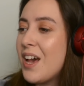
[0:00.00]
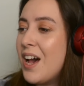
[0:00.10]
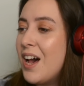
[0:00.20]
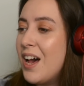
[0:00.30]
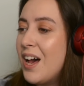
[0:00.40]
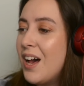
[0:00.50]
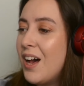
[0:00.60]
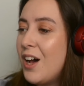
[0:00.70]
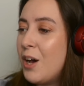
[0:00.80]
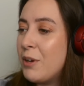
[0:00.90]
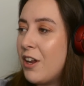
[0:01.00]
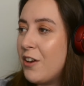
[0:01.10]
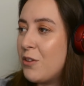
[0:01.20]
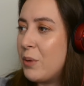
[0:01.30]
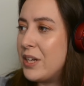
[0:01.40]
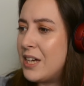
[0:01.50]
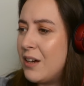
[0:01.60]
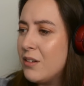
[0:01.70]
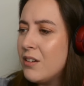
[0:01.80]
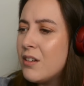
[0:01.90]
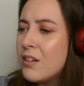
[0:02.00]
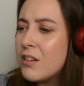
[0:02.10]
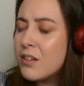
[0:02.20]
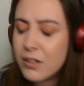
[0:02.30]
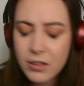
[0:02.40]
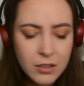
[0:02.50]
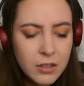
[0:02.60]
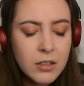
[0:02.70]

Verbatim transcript: harmony line on the way down. Way